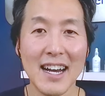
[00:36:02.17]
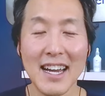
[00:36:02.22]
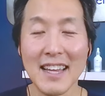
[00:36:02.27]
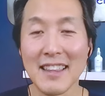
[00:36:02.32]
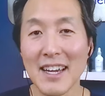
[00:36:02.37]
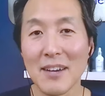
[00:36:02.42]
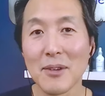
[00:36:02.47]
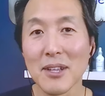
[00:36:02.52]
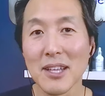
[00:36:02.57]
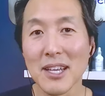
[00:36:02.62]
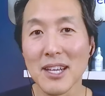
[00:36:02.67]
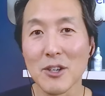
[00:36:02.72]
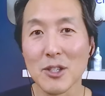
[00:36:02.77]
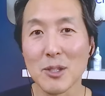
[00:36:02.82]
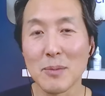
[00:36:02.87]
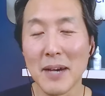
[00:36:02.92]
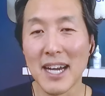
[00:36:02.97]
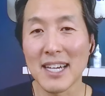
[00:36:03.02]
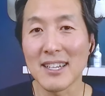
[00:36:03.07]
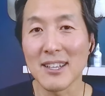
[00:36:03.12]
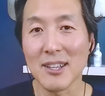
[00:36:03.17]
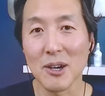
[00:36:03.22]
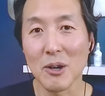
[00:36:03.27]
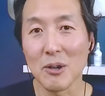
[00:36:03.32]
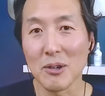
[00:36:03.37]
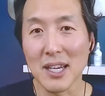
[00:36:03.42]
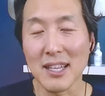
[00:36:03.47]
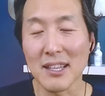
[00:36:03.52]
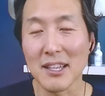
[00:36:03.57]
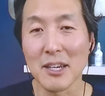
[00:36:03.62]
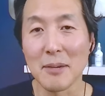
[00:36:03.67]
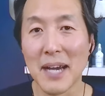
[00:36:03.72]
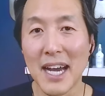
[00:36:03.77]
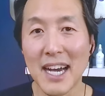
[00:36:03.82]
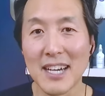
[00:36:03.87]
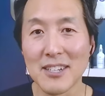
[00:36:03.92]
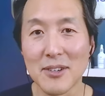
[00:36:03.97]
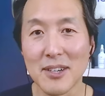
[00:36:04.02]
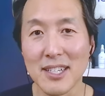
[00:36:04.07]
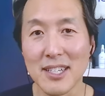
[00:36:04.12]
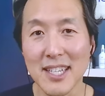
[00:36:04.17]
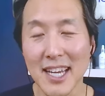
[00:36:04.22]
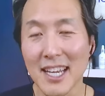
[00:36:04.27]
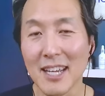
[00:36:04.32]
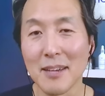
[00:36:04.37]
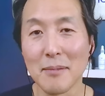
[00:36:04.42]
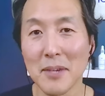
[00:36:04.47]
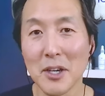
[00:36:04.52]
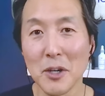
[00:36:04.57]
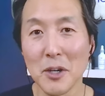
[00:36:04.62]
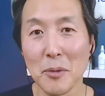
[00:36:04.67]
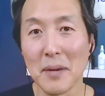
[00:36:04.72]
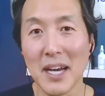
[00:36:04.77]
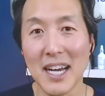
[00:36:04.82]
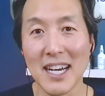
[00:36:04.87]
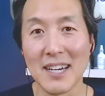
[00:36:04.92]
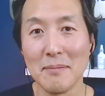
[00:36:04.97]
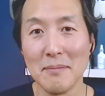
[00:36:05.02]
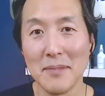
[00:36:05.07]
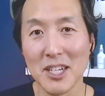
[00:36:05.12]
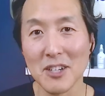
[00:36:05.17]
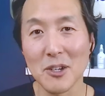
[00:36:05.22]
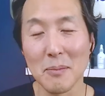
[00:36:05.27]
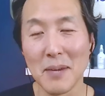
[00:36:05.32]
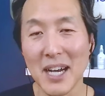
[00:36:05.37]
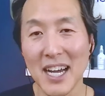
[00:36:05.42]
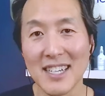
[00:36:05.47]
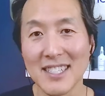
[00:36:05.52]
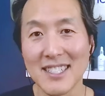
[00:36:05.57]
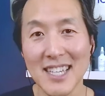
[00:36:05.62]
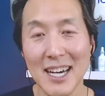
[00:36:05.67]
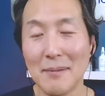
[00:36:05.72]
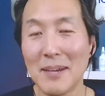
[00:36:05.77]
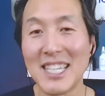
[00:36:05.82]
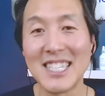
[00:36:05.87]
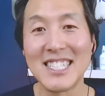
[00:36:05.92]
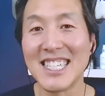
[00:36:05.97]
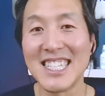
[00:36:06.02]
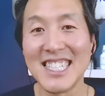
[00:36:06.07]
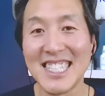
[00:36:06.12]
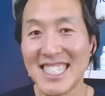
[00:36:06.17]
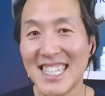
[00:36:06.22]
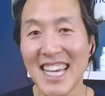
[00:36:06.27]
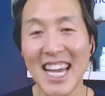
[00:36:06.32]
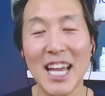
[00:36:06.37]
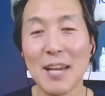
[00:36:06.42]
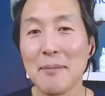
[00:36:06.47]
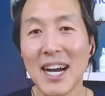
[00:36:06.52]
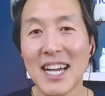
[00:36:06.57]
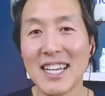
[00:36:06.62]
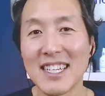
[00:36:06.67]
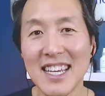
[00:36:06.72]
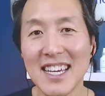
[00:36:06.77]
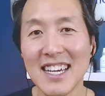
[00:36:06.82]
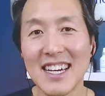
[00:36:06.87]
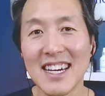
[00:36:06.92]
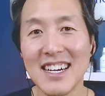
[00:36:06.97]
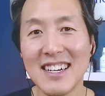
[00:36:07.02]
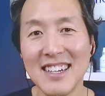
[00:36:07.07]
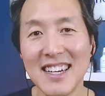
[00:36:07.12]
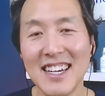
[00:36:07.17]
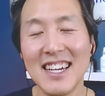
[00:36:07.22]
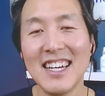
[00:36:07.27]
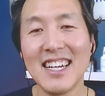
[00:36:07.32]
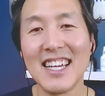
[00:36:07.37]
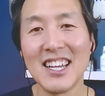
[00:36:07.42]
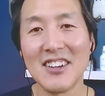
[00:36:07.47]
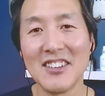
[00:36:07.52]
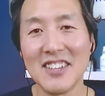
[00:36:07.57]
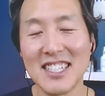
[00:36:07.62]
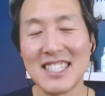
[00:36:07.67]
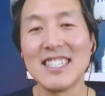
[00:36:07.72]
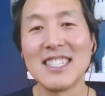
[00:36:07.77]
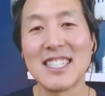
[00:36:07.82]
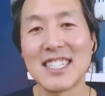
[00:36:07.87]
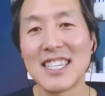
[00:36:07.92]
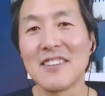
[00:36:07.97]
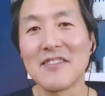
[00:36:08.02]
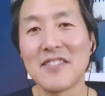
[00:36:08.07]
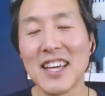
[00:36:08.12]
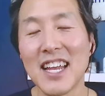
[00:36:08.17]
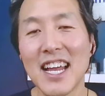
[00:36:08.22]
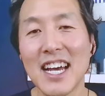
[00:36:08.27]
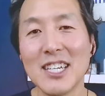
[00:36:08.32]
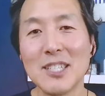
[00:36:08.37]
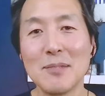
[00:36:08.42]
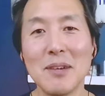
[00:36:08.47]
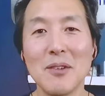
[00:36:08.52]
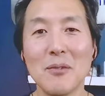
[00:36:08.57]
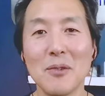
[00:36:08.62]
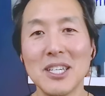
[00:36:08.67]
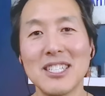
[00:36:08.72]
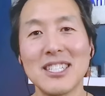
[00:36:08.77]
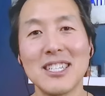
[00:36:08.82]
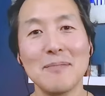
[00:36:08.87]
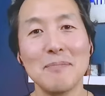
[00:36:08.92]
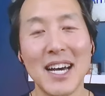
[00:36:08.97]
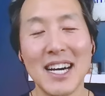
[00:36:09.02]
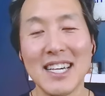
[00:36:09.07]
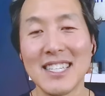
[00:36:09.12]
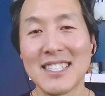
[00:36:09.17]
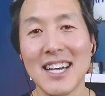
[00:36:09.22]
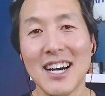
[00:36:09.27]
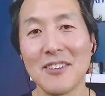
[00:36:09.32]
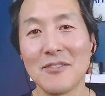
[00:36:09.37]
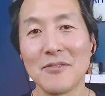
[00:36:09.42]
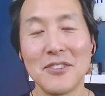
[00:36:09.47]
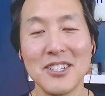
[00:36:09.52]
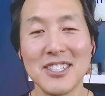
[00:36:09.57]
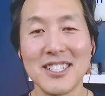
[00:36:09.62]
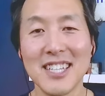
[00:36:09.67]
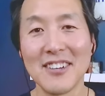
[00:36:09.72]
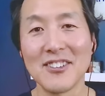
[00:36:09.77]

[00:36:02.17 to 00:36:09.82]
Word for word: Yeah, and that really goes back to the whole Cleopatra taking milk milk baths. I mean, it's the same idea. You know, this is stuff that has been wisdom passed down for